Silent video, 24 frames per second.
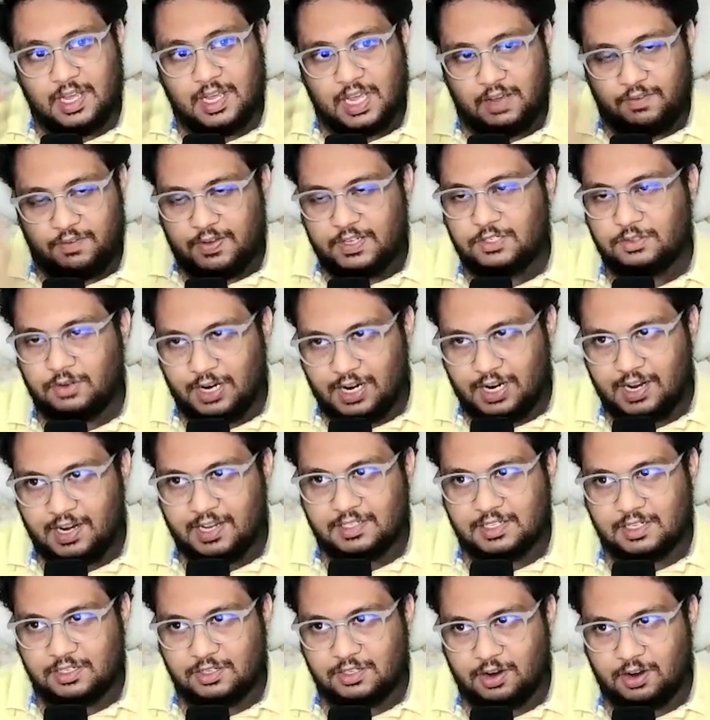if a storyline
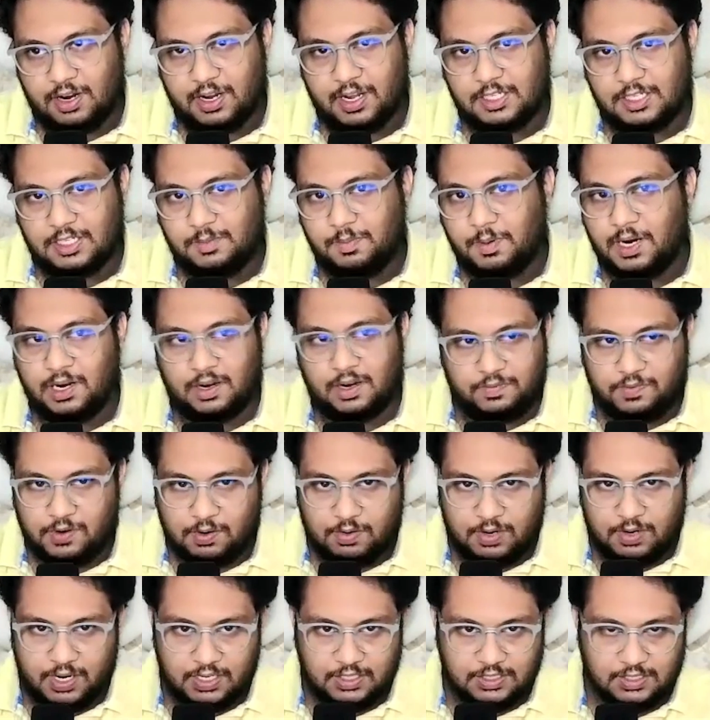is the strongest part or
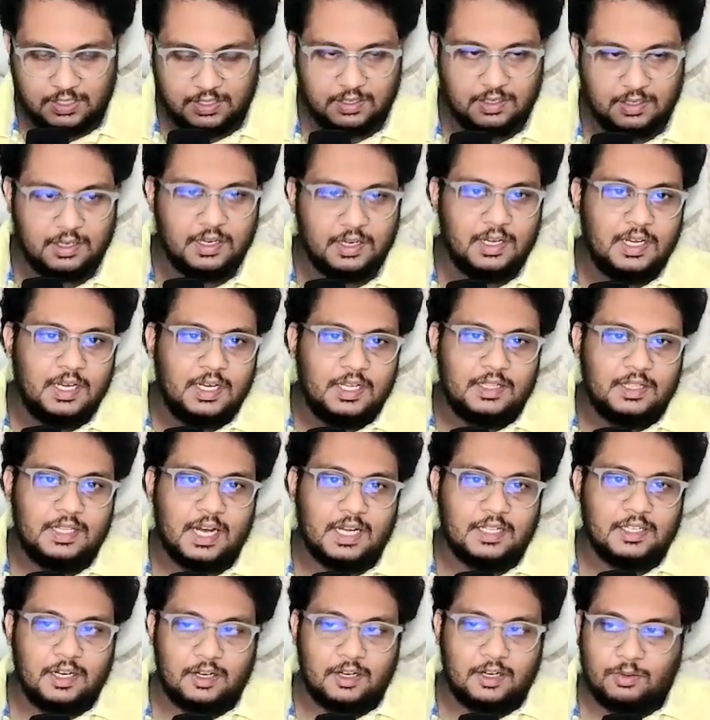foundation, the
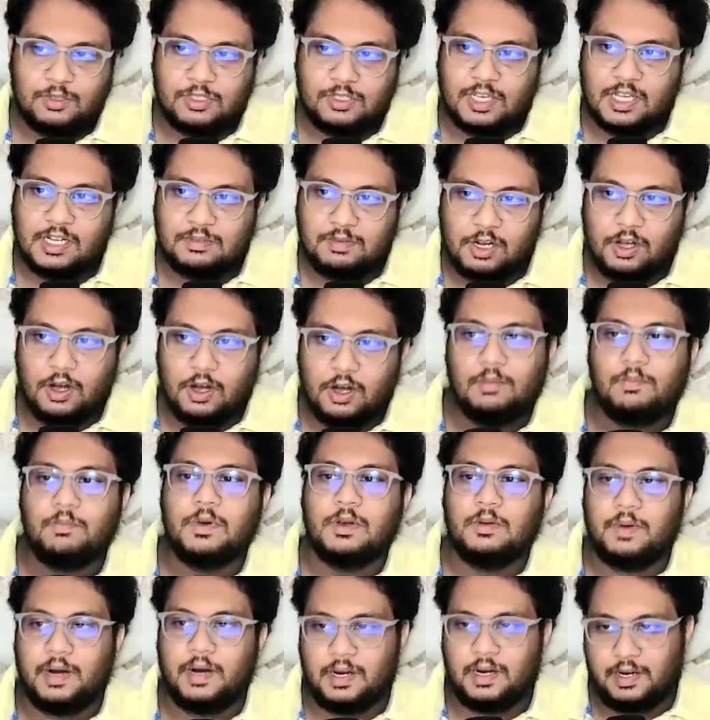other two skills will
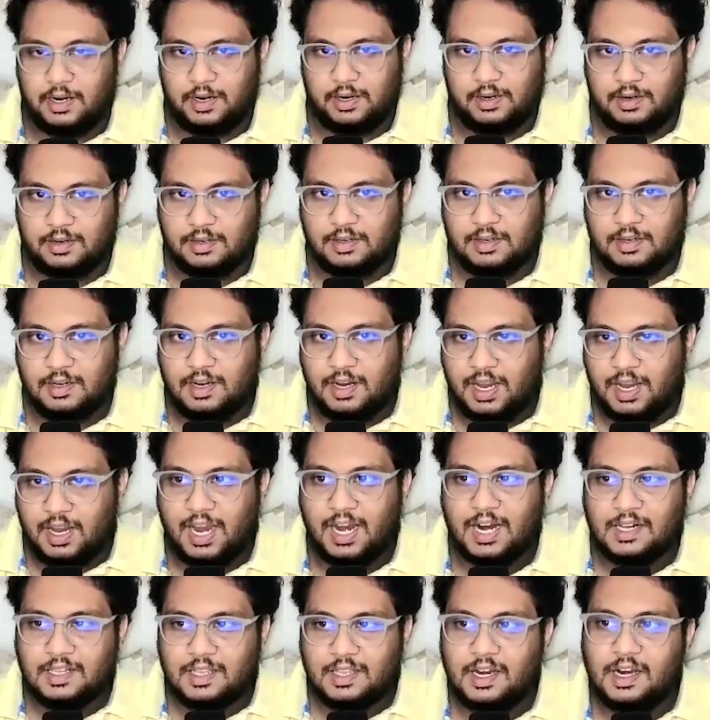complement it,
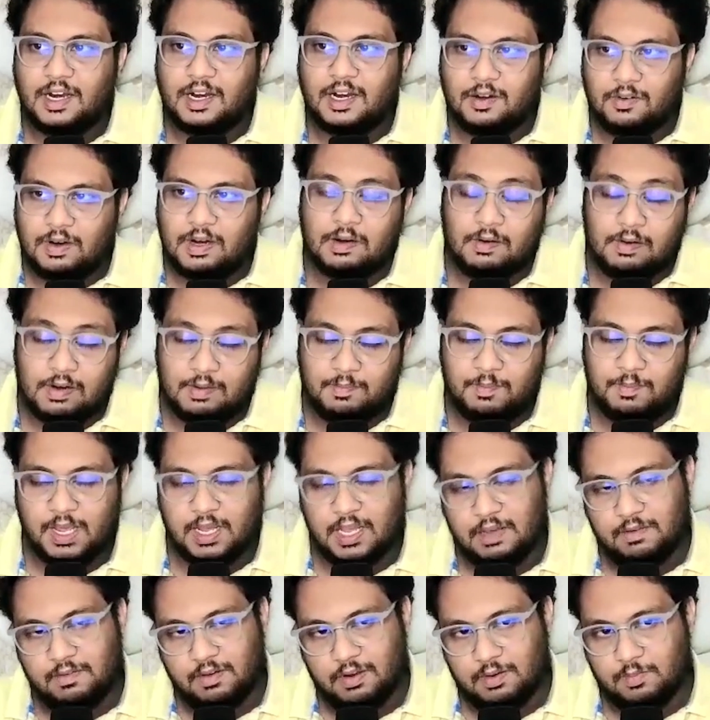and then it will make
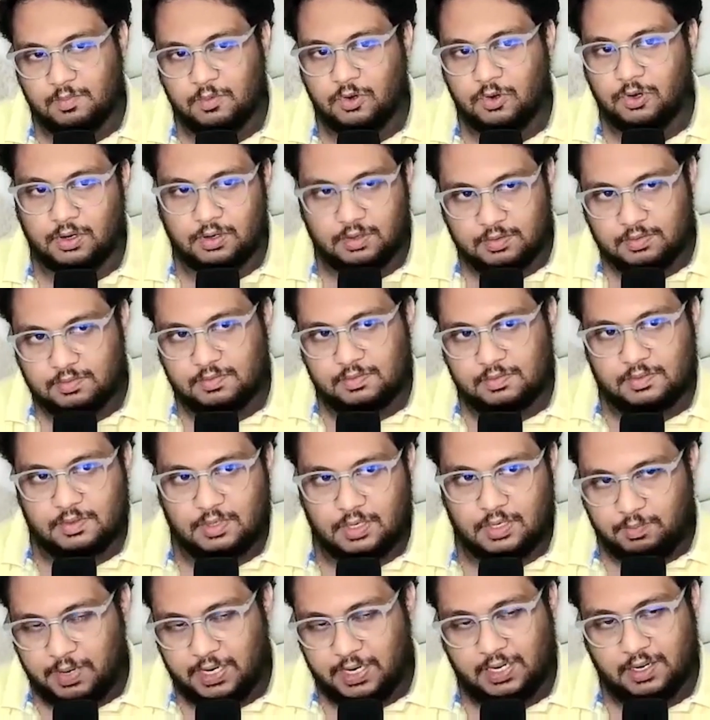even more
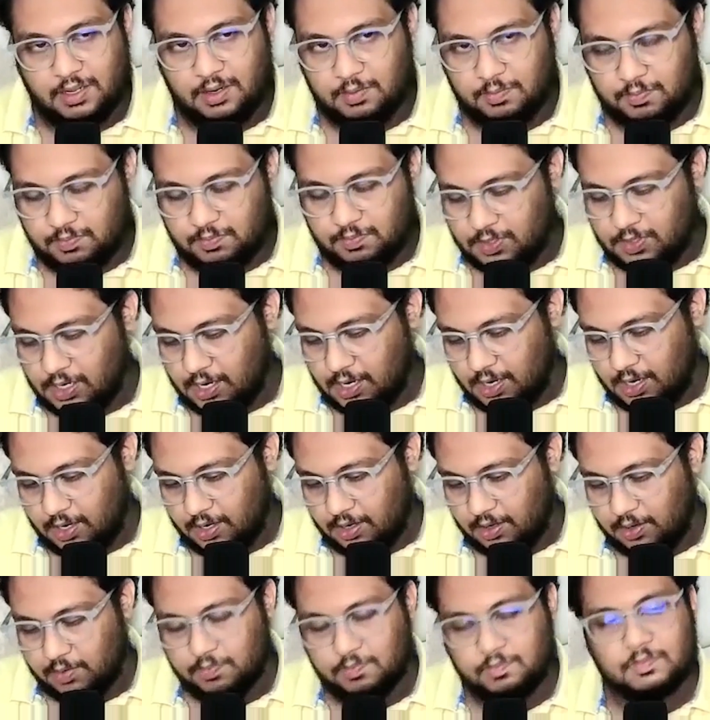better
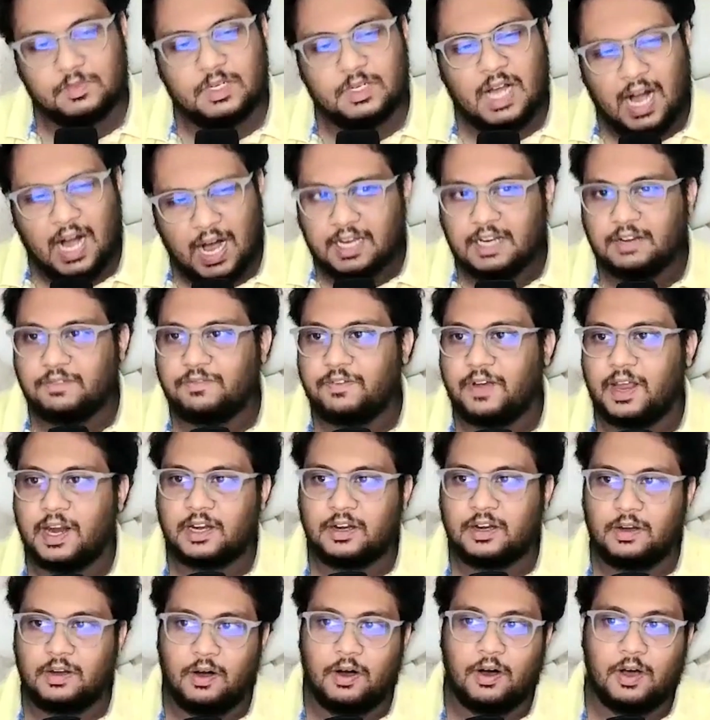artifact
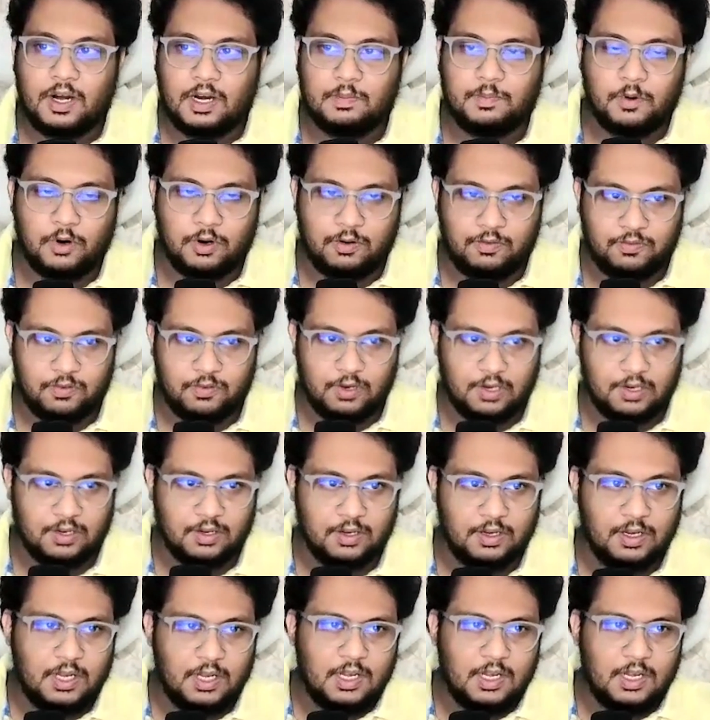or a portfolio.